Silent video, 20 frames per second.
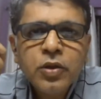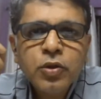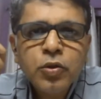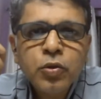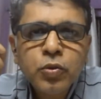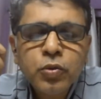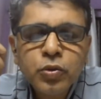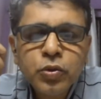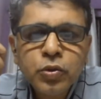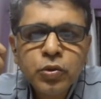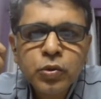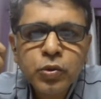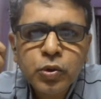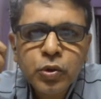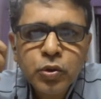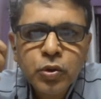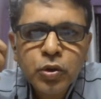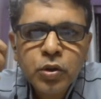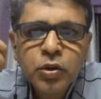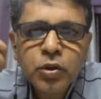
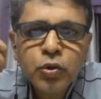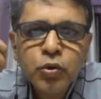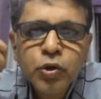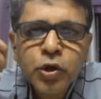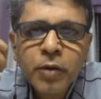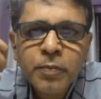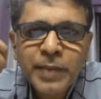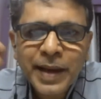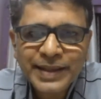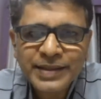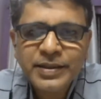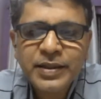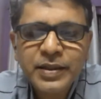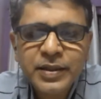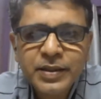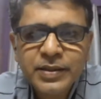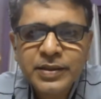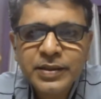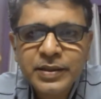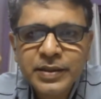you do your
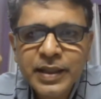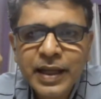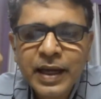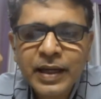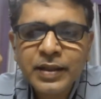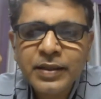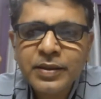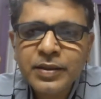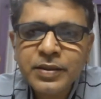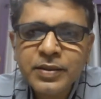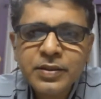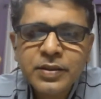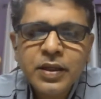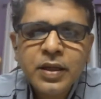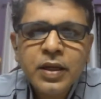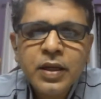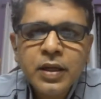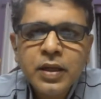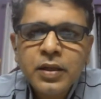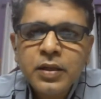bachelor's in that, is
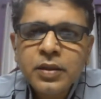